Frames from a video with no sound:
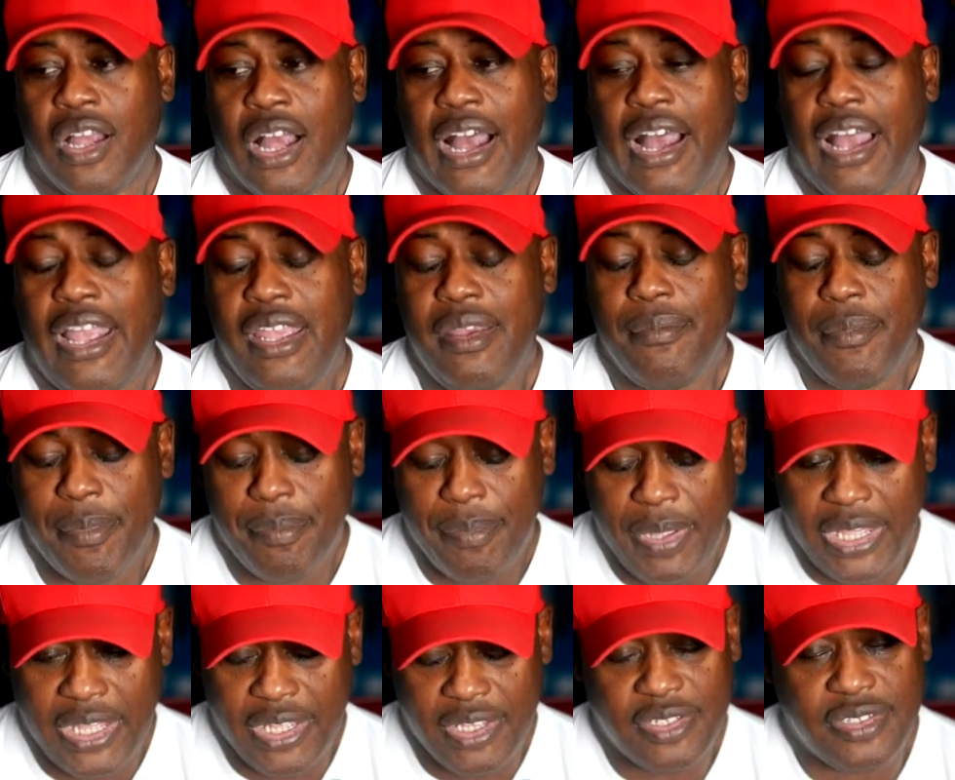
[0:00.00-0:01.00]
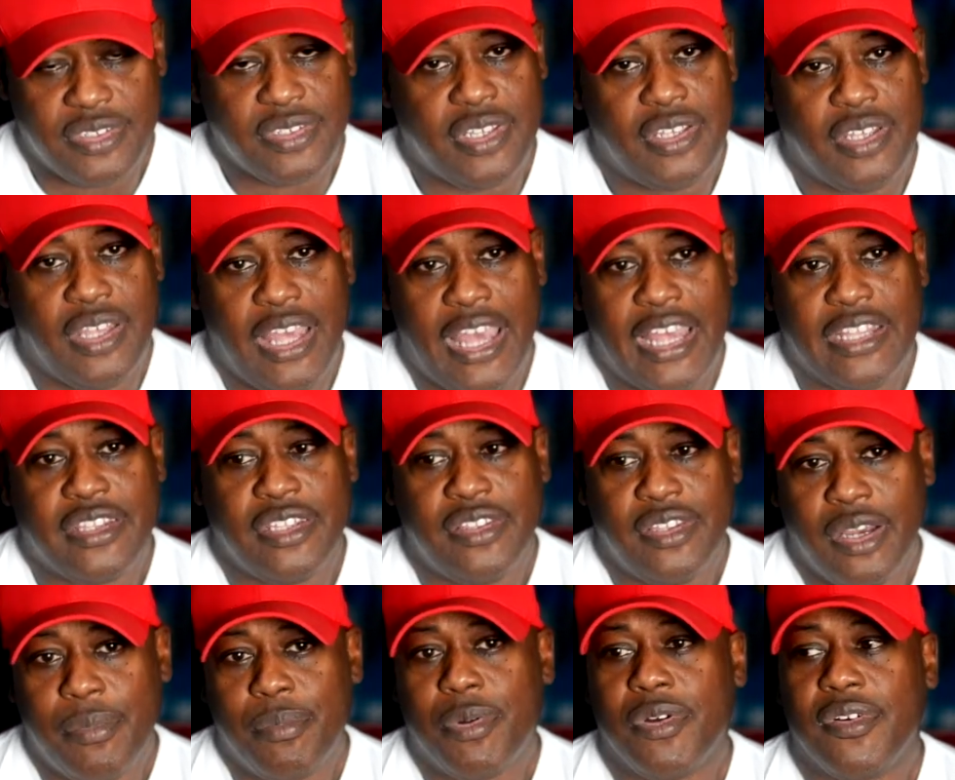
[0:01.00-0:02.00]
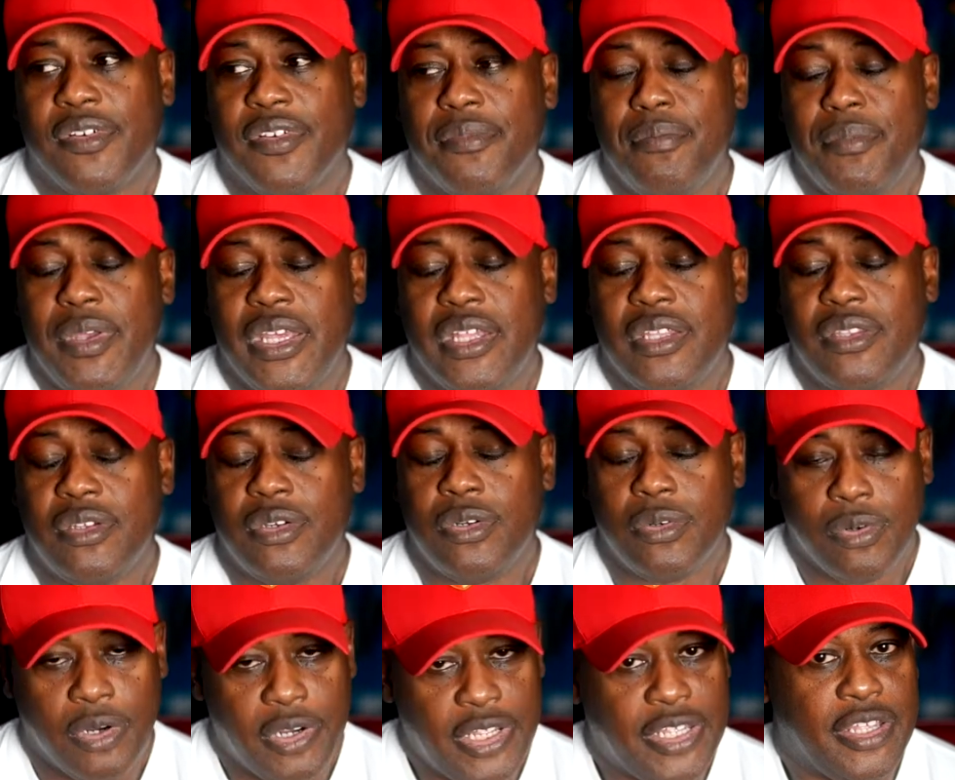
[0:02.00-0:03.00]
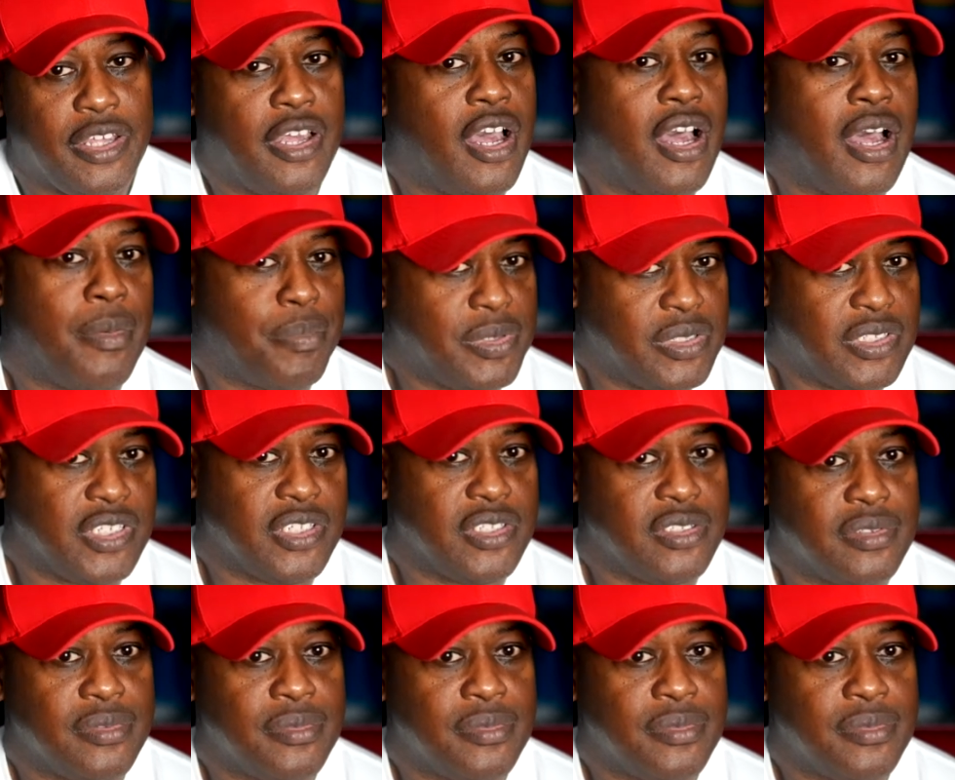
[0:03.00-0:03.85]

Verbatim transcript: I am amazed at the number of men who are incompetent.